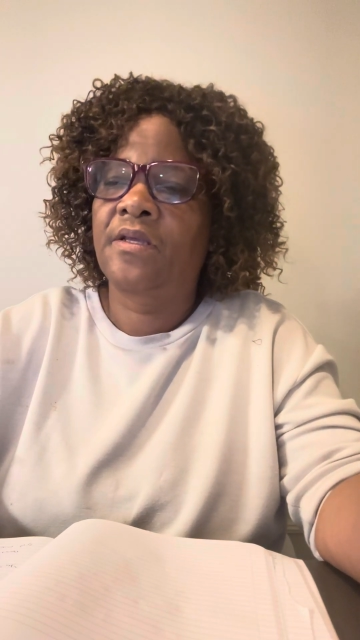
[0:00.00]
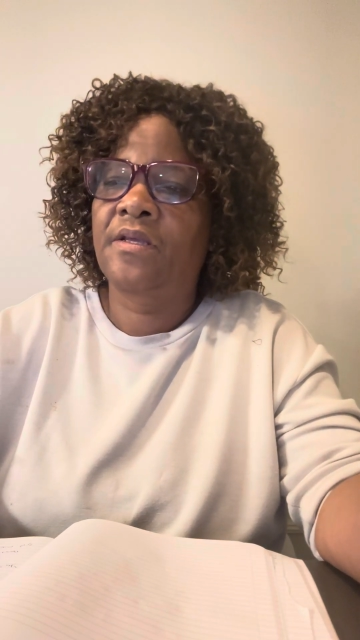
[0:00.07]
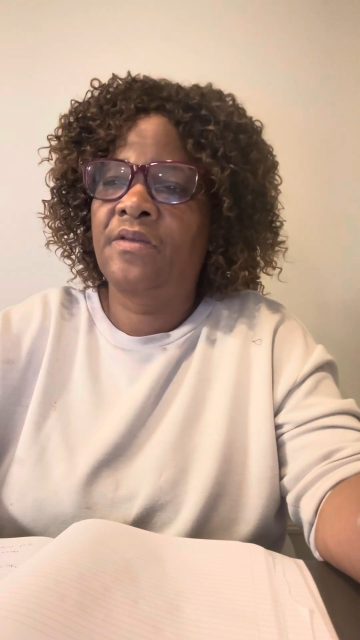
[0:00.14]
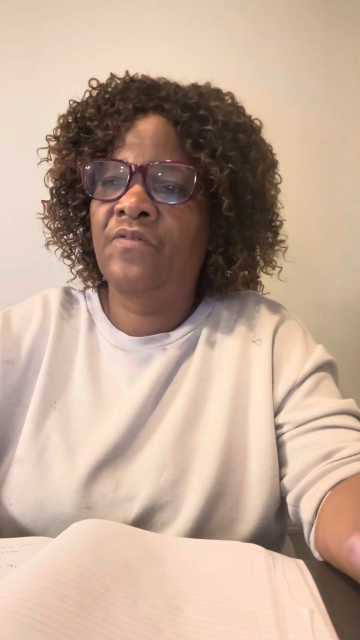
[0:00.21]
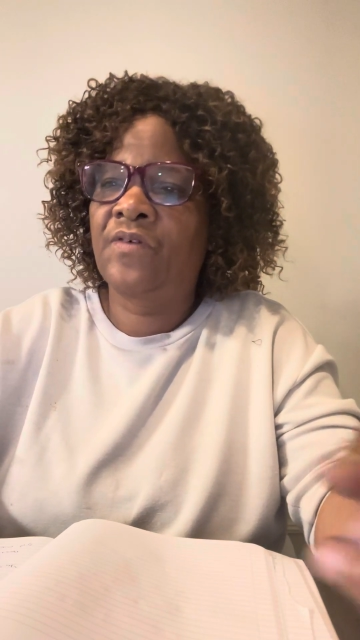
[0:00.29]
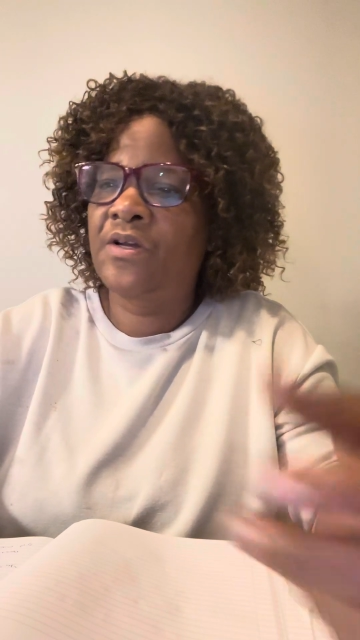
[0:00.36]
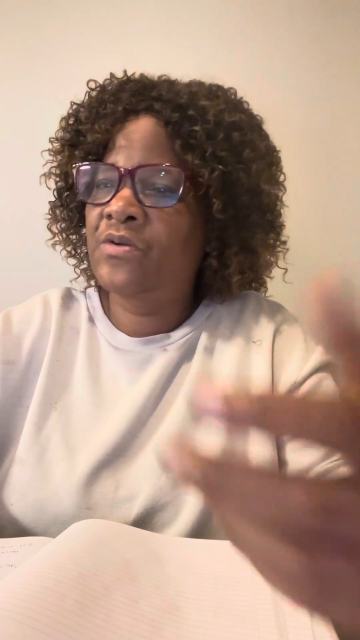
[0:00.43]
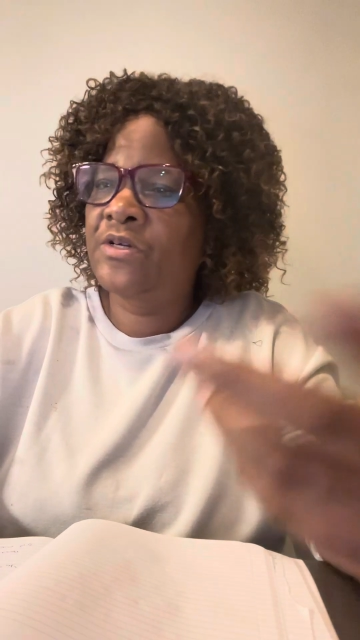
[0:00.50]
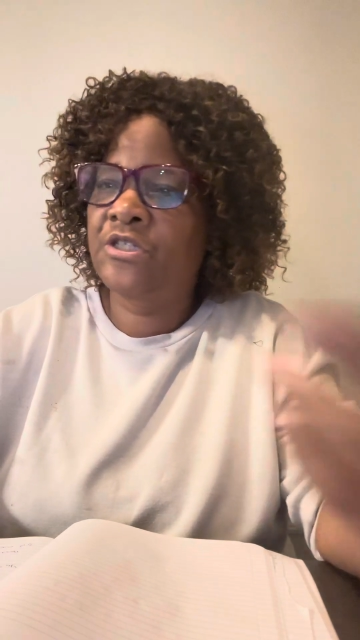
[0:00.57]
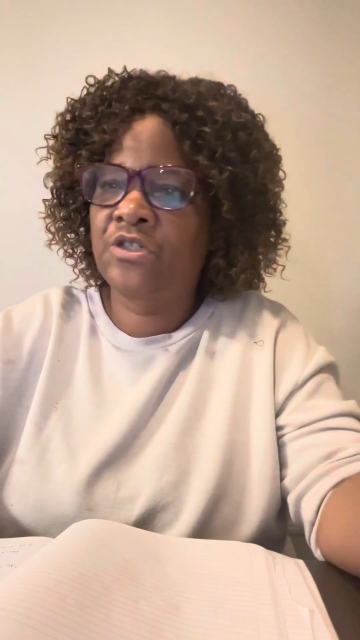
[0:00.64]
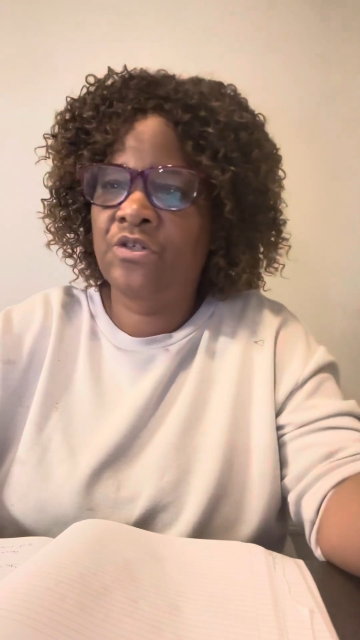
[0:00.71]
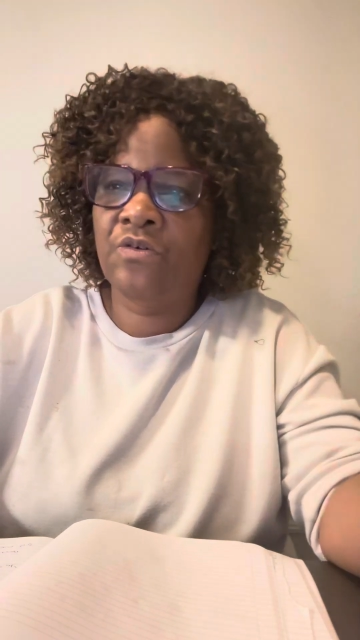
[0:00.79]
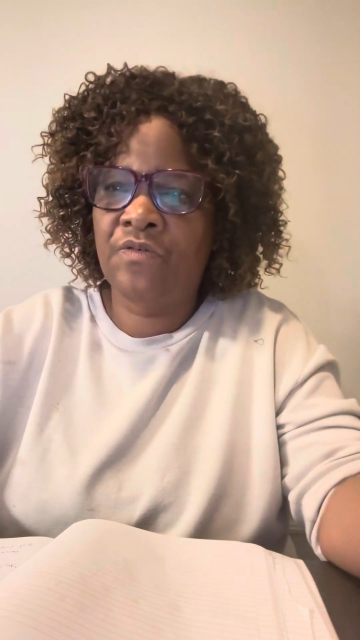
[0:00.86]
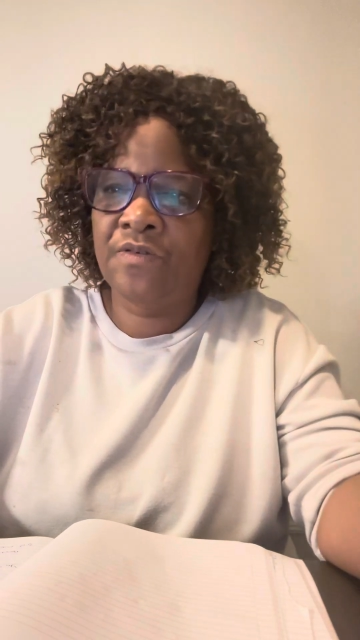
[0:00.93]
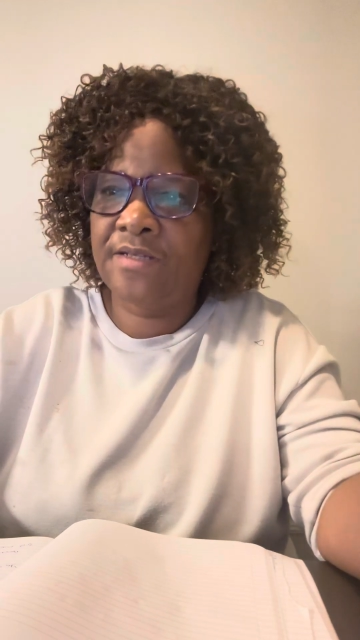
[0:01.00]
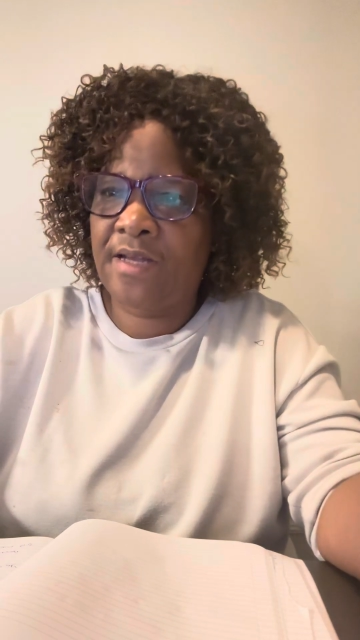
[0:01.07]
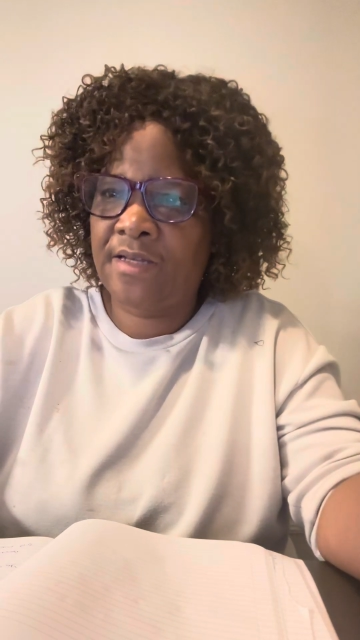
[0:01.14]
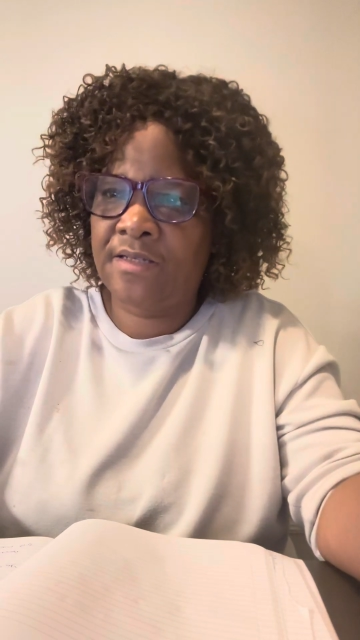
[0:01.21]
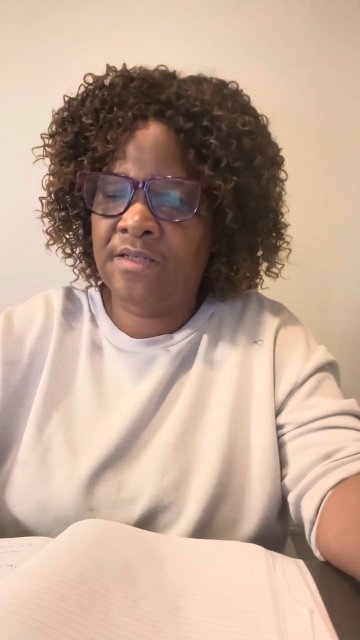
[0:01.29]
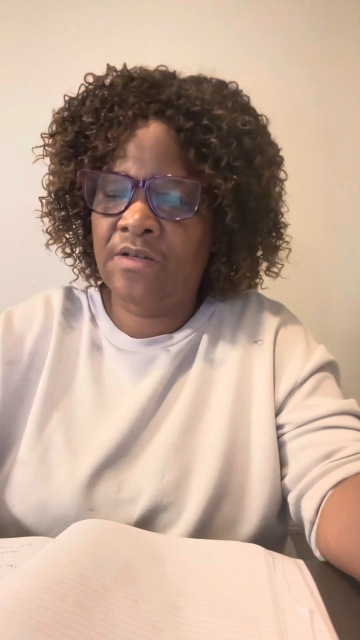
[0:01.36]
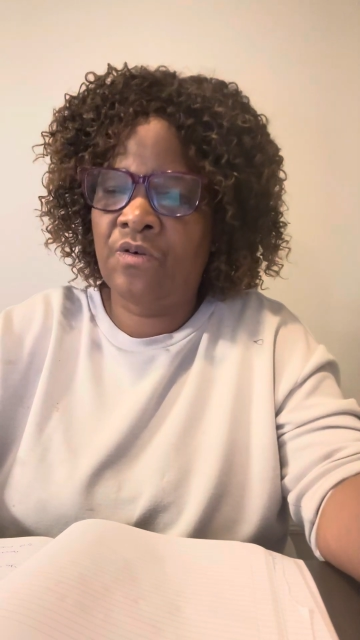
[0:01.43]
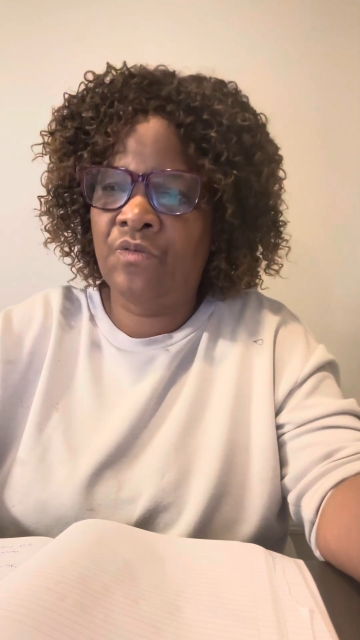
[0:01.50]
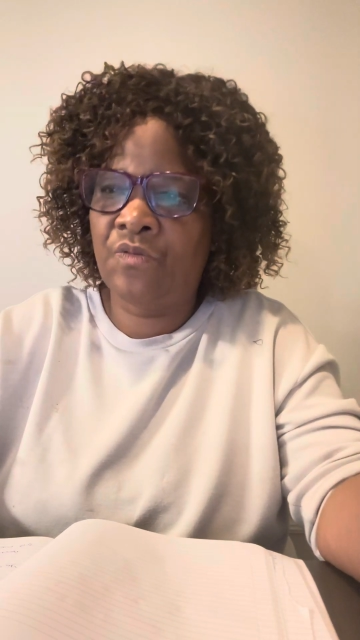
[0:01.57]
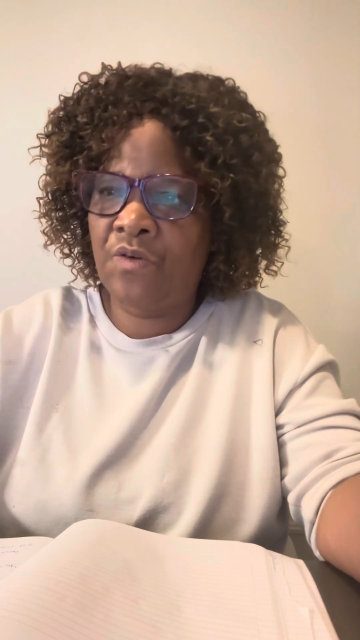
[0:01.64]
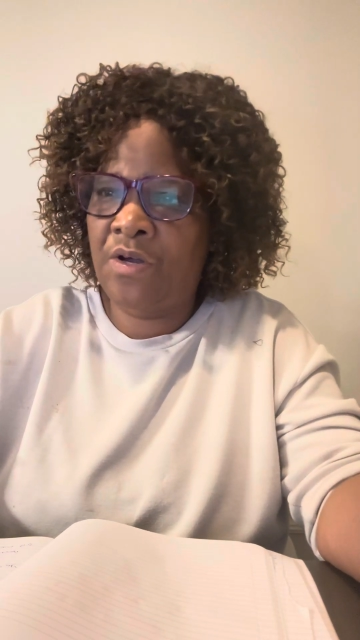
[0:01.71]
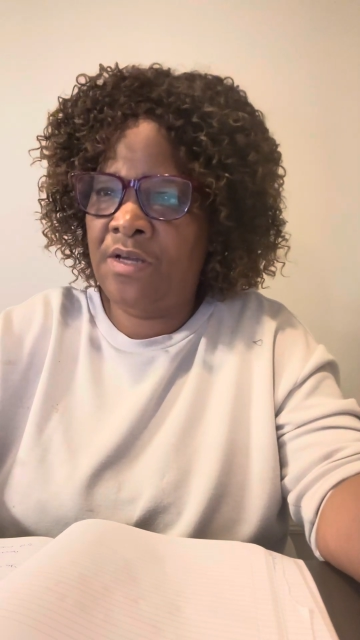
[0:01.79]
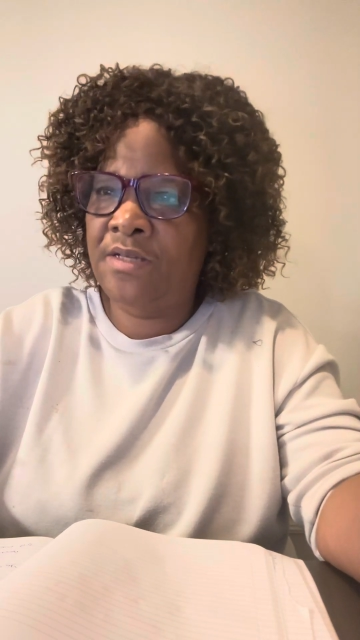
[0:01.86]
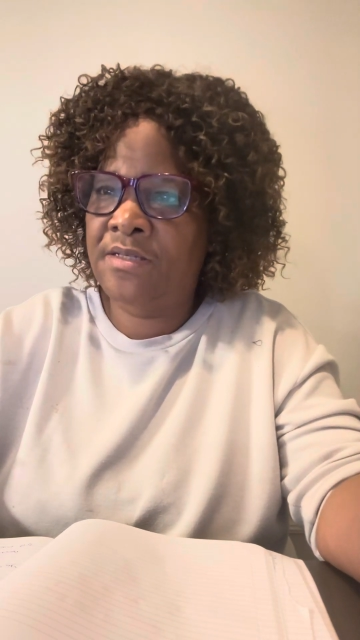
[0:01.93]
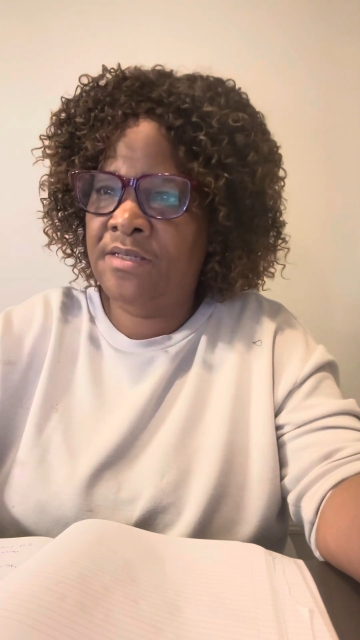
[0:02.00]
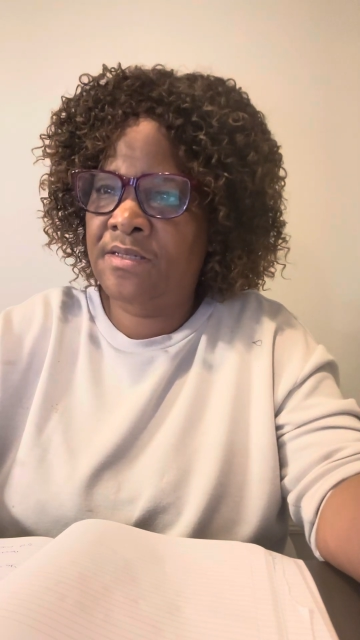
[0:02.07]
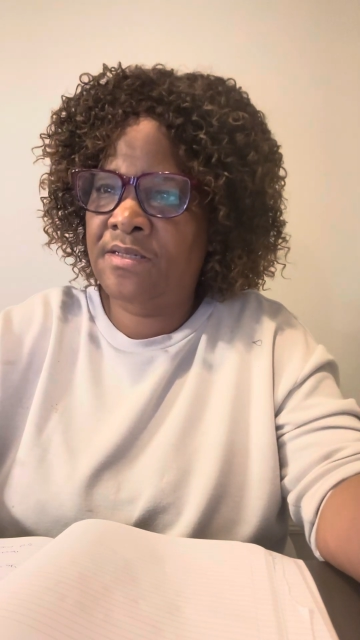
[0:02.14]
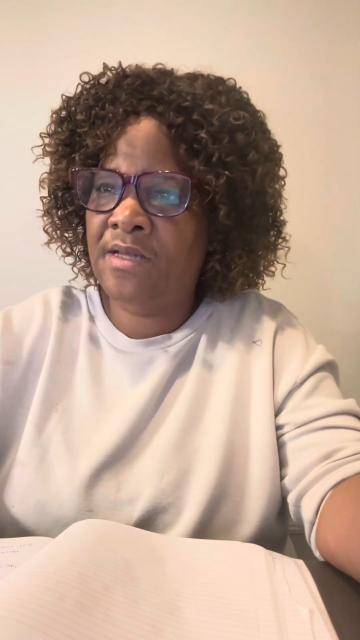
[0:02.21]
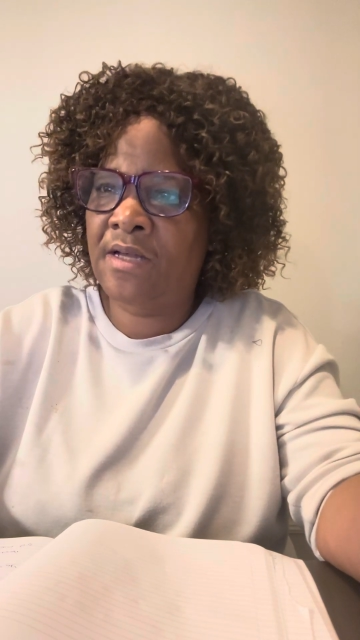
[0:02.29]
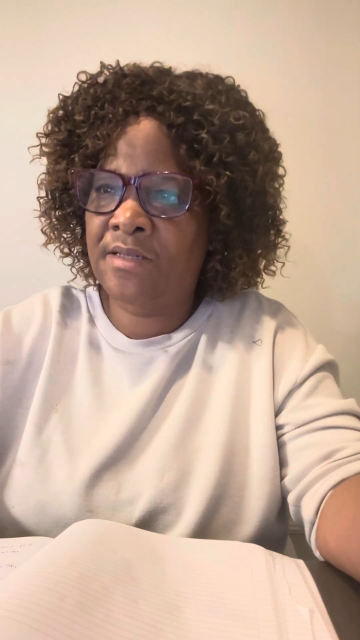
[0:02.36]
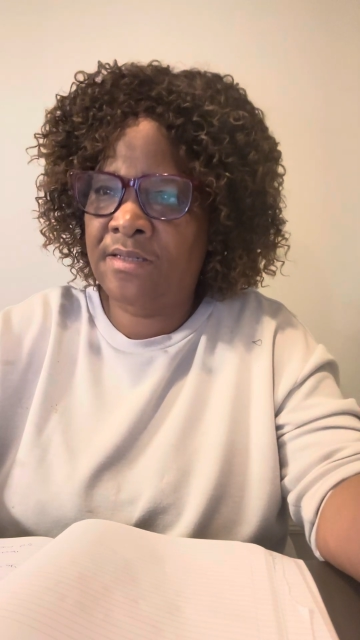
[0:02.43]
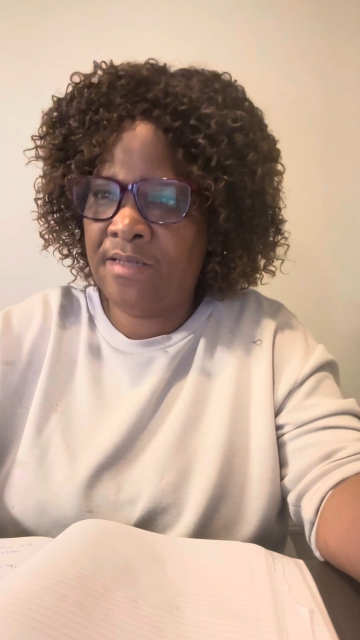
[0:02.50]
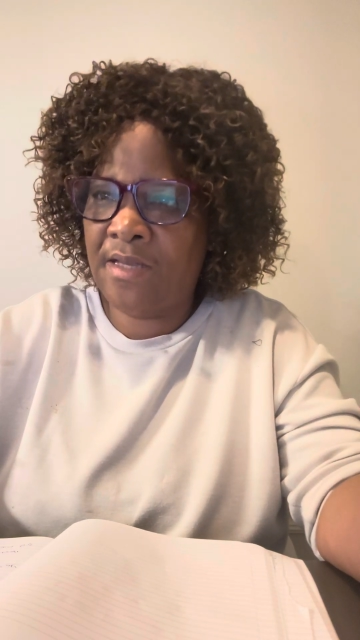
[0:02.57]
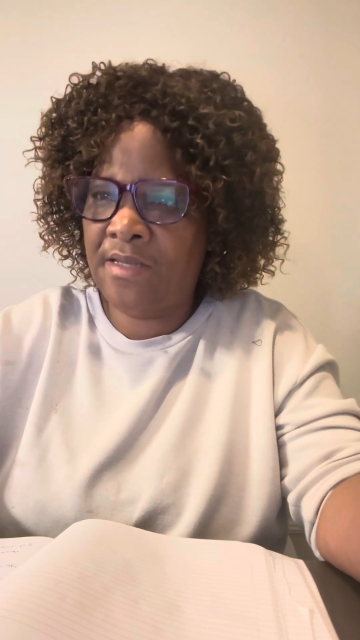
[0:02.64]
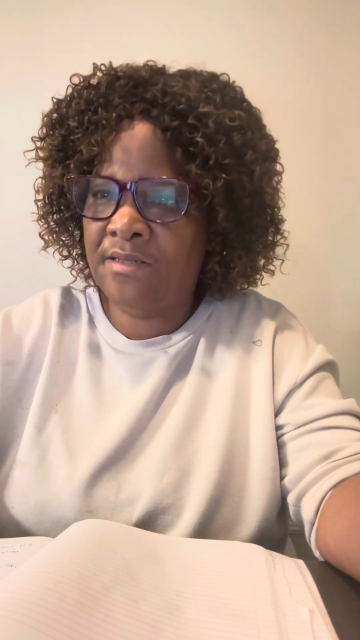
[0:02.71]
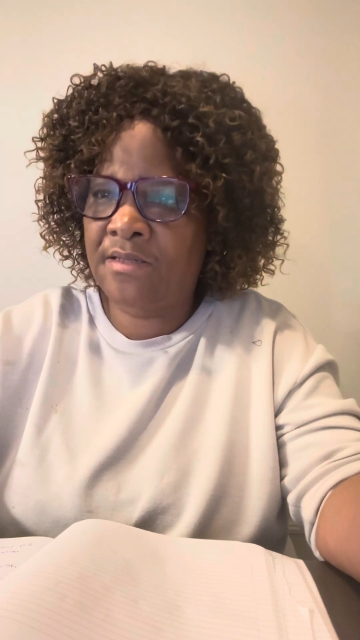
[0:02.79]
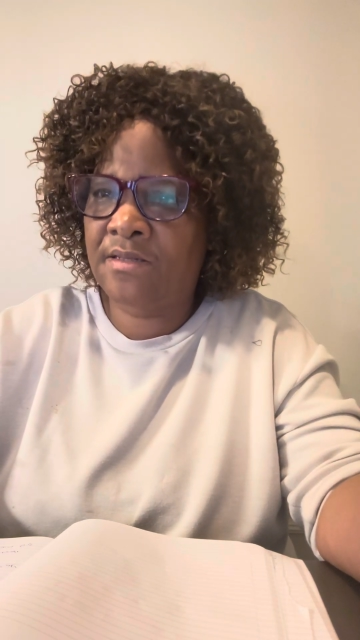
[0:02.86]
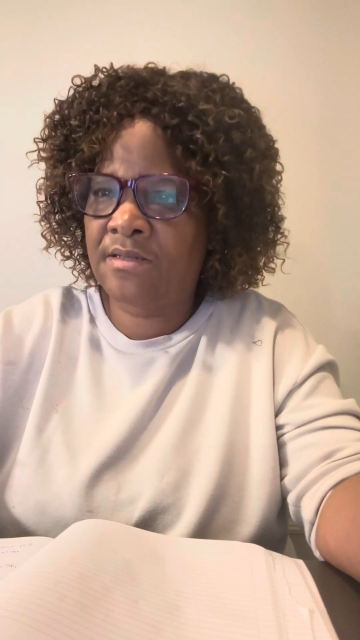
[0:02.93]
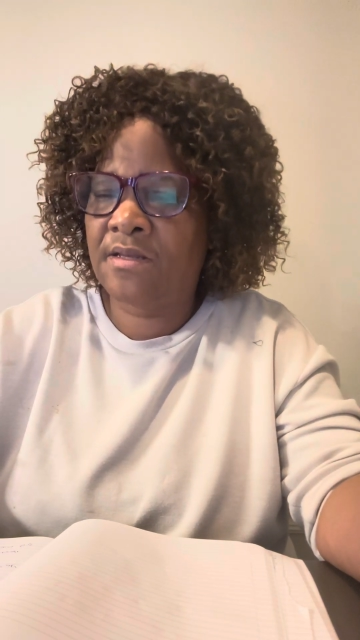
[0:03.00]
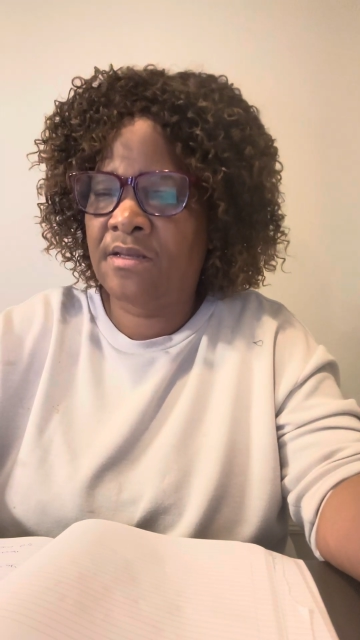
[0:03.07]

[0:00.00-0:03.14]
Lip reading: Evaluation of success.